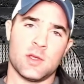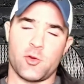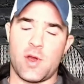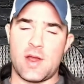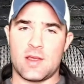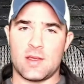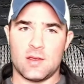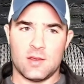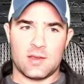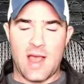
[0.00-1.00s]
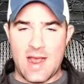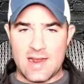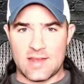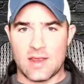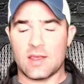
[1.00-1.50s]
creating
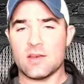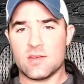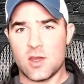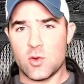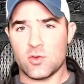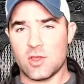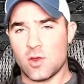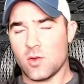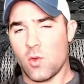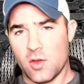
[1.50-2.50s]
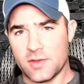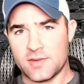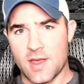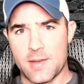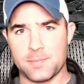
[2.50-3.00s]
content continuously all the
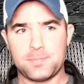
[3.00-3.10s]
time,